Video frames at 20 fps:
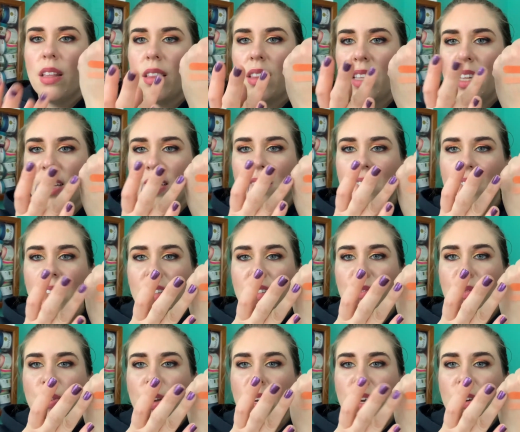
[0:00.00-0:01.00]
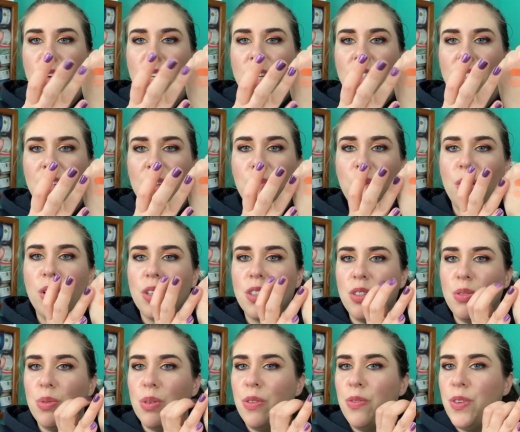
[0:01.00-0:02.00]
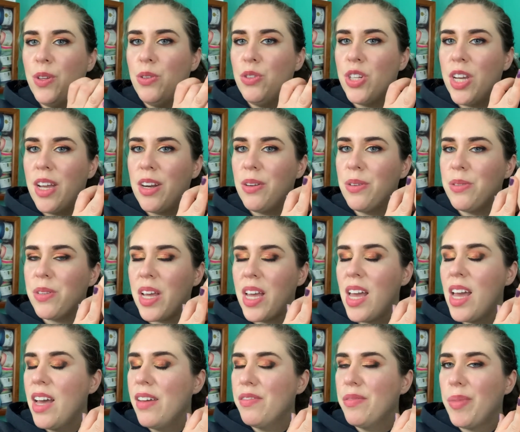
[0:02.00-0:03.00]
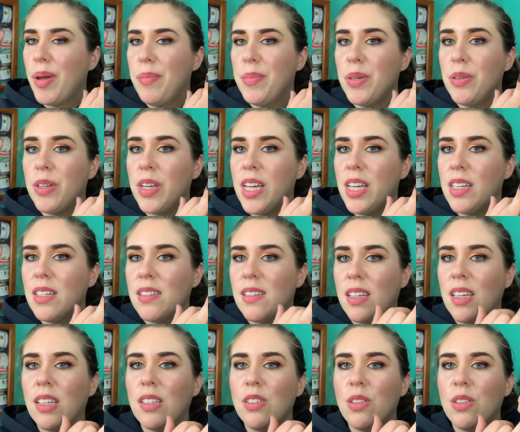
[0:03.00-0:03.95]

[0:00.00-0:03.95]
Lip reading: This is very similar to a few shadows I have in my Beauty A to Z.